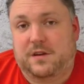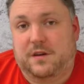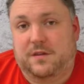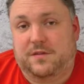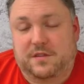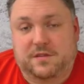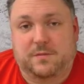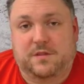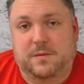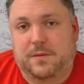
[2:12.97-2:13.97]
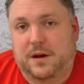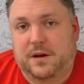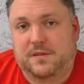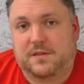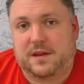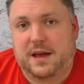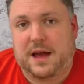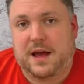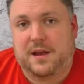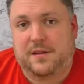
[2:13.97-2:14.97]
of systems in the past
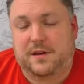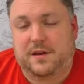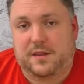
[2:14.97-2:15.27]
and uh,